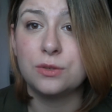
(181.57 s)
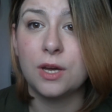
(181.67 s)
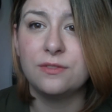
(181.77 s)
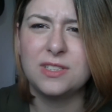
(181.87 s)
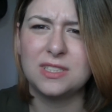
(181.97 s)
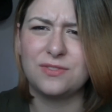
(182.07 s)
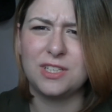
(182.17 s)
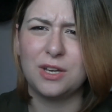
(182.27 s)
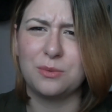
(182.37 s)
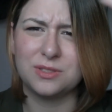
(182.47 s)
Hopefully this
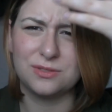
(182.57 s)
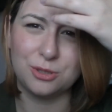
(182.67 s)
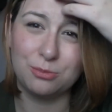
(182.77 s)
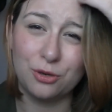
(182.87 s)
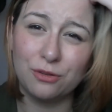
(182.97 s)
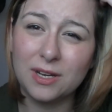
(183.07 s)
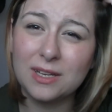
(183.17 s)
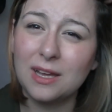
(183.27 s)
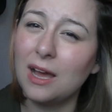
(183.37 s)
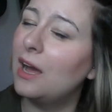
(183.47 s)
video wasn't too
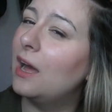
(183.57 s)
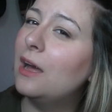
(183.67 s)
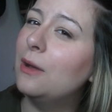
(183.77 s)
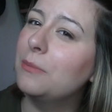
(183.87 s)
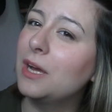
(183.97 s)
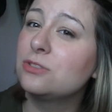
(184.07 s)
boring. I